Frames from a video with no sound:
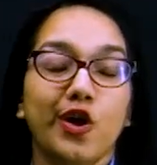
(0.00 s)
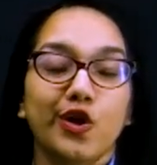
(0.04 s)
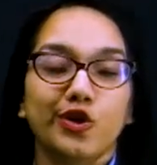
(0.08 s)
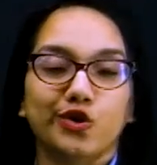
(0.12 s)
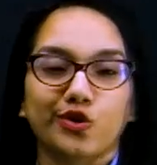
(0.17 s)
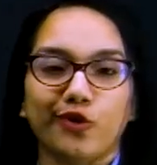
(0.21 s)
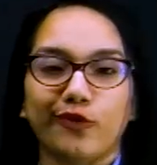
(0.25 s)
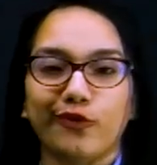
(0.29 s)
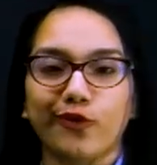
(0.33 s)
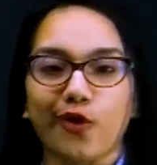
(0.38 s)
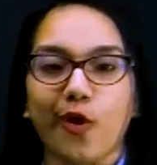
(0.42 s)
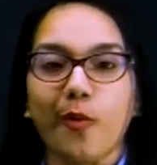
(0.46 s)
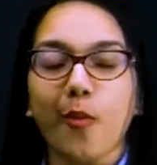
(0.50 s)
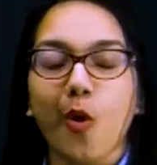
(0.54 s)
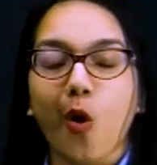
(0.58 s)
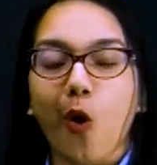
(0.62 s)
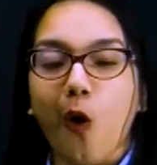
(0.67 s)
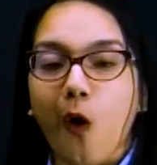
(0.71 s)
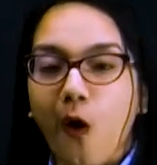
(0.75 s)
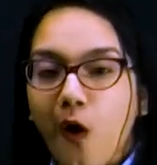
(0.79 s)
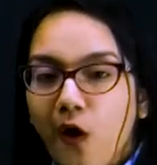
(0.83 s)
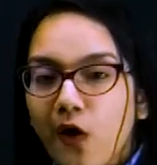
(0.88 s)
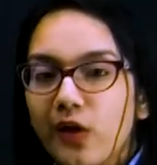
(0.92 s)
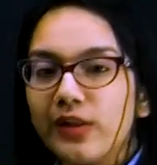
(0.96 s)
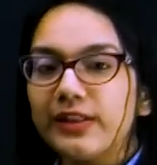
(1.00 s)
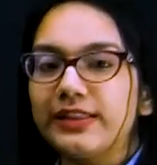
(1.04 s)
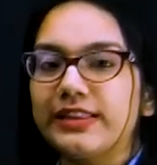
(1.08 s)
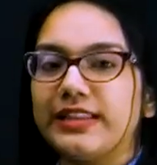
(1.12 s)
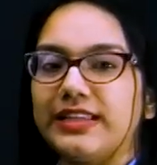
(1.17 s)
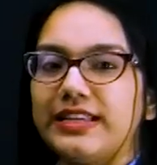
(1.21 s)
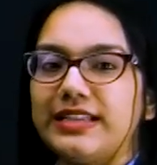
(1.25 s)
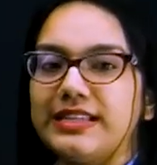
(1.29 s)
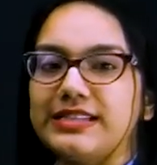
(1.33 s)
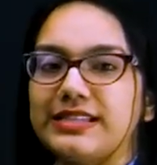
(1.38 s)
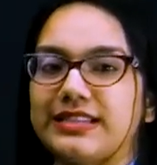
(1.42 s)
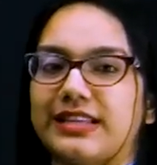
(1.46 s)
So from all
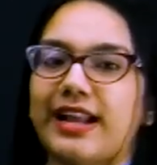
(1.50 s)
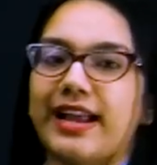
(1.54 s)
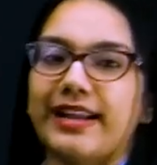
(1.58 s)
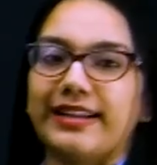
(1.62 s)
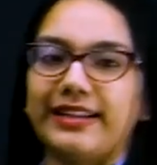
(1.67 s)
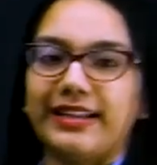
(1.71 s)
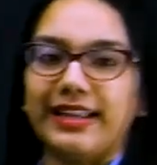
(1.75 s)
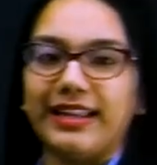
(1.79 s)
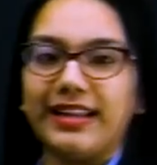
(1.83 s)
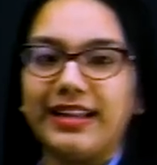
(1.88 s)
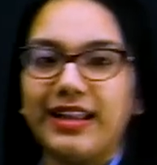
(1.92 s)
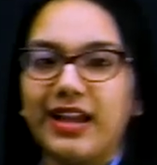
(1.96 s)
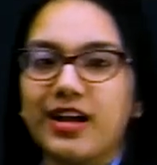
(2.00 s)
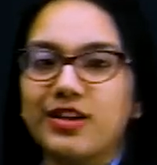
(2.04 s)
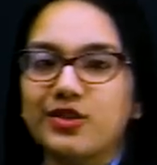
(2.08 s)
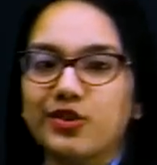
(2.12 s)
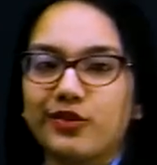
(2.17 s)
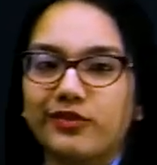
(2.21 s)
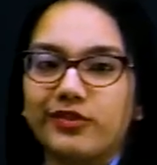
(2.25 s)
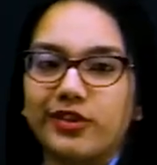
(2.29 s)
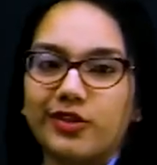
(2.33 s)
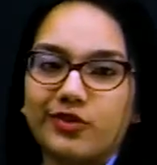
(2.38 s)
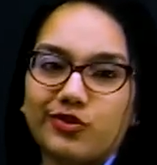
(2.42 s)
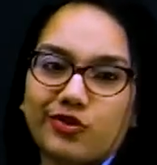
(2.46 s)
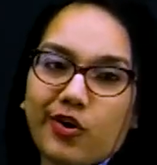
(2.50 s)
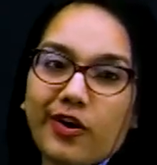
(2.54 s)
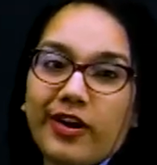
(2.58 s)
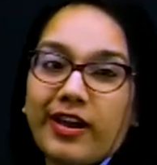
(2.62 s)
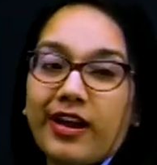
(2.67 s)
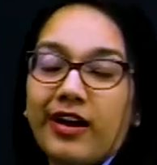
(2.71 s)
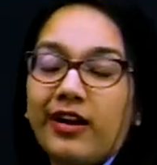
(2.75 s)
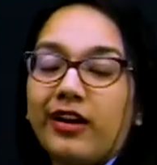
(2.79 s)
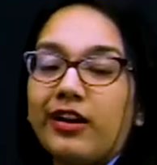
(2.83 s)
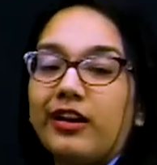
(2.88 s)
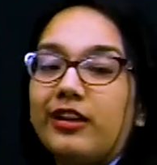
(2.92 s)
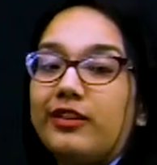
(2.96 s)
these criterias of the
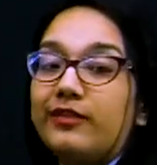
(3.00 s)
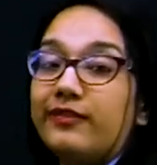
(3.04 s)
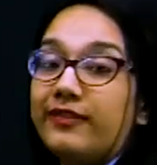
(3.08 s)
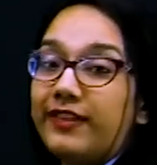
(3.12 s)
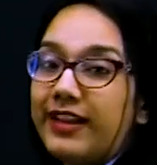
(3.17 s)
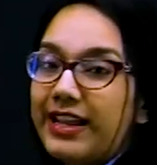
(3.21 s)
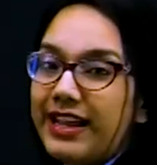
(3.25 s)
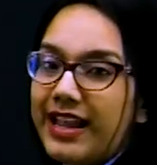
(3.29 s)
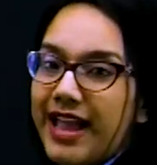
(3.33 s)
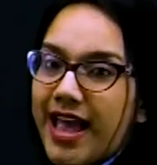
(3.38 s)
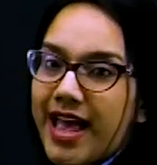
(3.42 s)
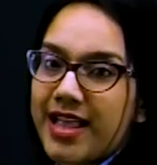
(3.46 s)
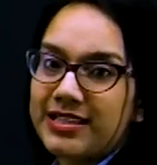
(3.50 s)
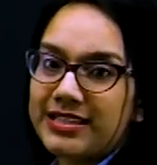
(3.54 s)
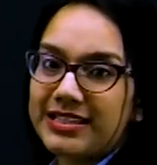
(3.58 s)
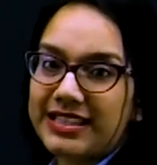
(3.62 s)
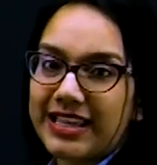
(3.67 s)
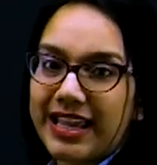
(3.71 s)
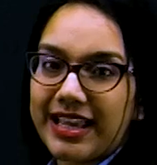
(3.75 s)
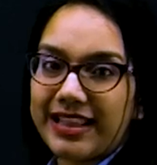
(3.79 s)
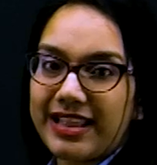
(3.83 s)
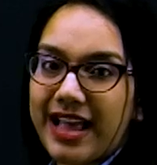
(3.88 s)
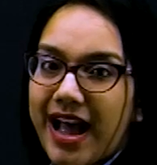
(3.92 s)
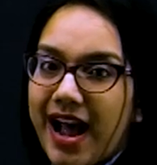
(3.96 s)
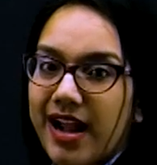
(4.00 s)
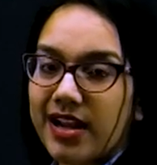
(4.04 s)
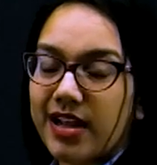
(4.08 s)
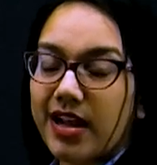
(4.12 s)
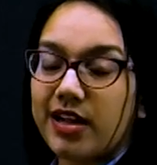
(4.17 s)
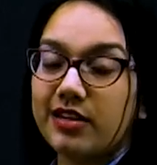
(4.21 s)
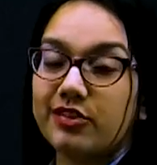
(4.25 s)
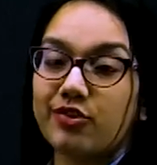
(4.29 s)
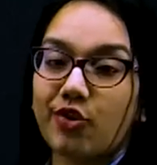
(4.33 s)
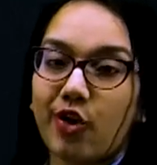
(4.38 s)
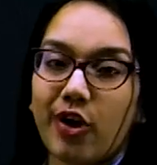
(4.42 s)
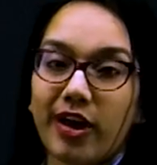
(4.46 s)
triangle, we can say that
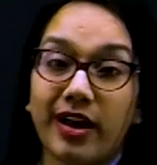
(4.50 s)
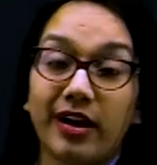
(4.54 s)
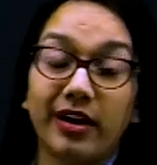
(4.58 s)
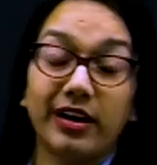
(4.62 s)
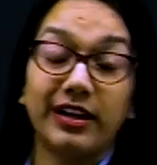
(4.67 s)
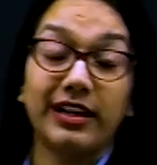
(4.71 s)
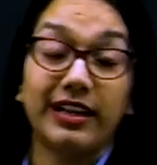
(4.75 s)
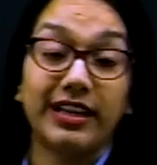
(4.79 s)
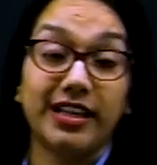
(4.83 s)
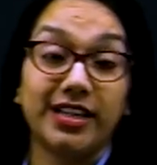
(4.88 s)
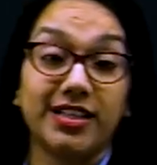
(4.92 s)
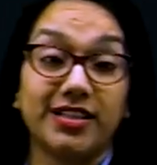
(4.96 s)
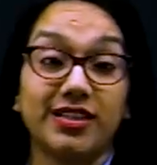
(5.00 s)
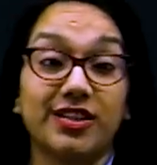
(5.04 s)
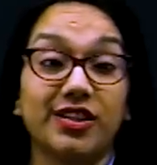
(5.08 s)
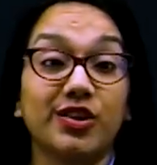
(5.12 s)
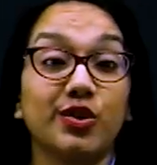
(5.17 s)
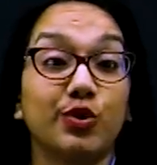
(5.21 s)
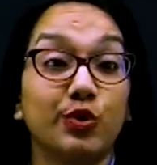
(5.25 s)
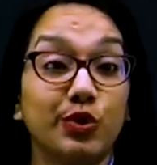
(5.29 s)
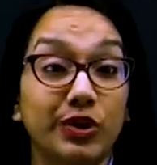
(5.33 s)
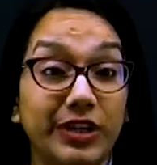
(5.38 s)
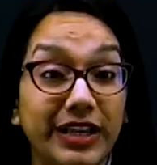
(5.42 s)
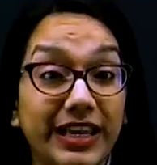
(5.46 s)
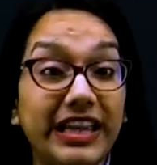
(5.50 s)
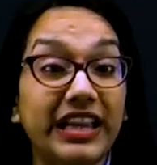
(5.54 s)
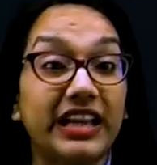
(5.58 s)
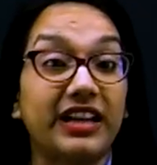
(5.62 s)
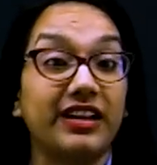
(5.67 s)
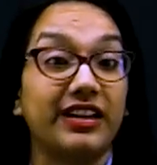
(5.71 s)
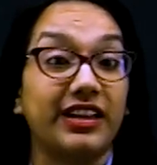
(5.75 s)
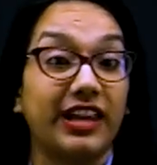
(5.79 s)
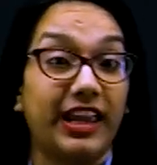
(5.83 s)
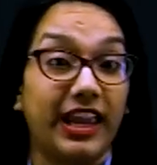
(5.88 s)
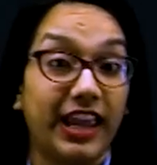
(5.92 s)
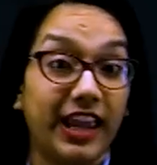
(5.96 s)
a triangle is
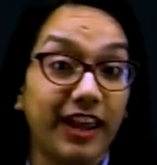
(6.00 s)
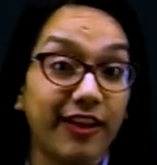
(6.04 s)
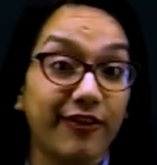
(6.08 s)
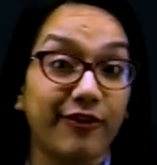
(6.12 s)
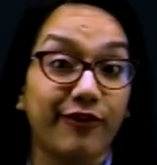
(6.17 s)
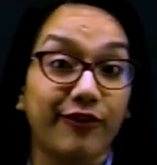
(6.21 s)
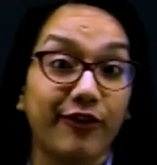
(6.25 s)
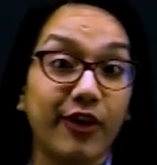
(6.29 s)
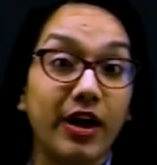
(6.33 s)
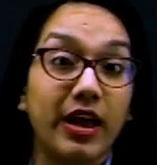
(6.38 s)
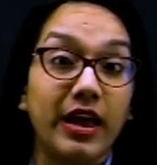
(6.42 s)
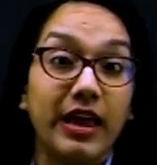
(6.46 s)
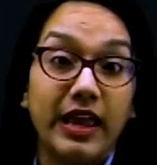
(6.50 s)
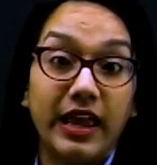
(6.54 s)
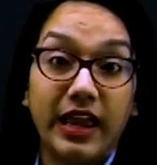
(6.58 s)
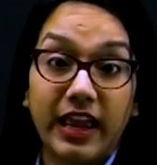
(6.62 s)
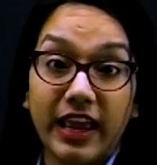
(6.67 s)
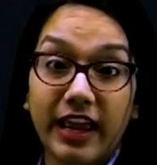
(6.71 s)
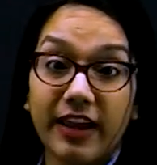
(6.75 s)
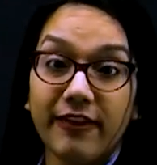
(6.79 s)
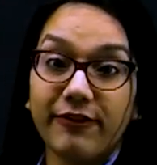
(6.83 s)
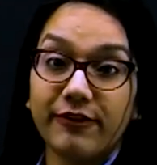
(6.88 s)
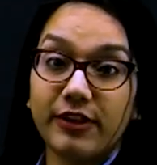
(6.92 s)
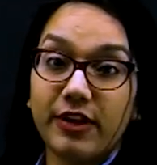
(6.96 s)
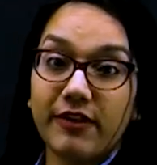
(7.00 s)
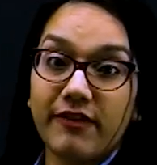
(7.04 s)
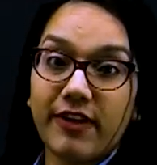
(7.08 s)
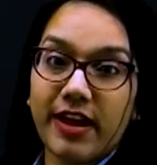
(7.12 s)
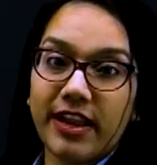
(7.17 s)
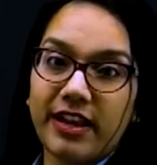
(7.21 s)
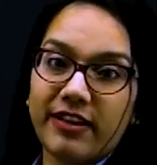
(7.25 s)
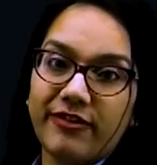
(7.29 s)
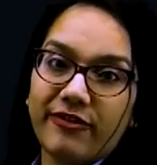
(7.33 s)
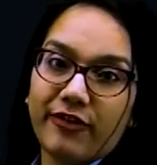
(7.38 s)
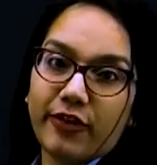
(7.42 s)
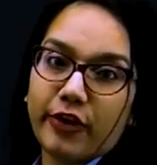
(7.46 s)
unique if the
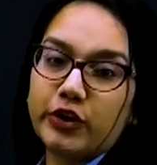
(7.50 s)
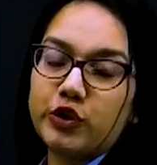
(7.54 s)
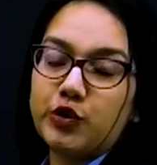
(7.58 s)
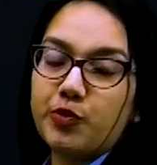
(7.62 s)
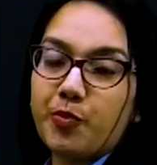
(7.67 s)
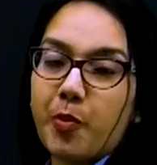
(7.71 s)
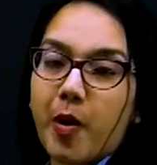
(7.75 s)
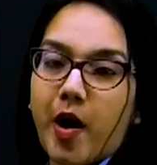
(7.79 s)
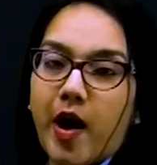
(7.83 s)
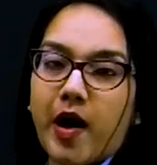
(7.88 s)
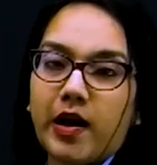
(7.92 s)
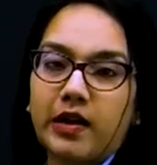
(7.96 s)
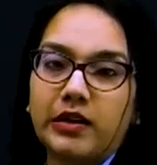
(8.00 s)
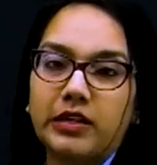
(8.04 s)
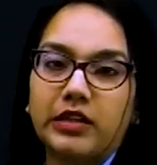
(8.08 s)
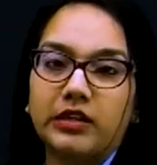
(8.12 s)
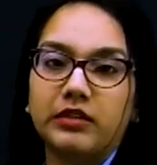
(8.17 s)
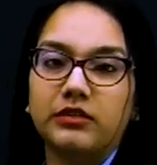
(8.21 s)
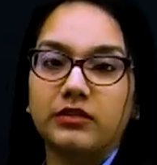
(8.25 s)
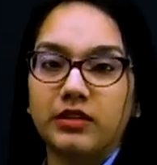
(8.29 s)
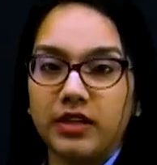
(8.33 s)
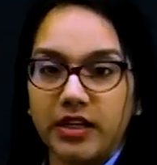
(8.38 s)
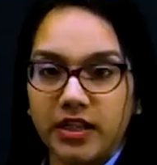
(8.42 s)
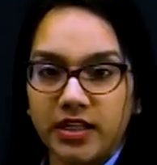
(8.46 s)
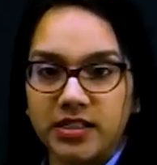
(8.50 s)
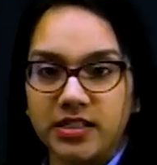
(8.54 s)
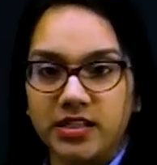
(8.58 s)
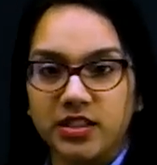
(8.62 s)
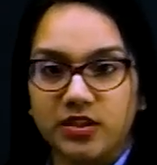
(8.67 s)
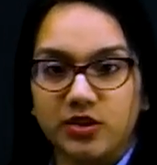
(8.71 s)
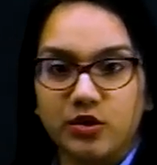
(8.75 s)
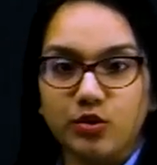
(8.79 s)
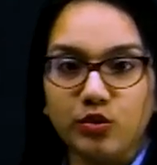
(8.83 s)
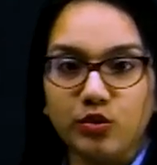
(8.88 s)
very first part is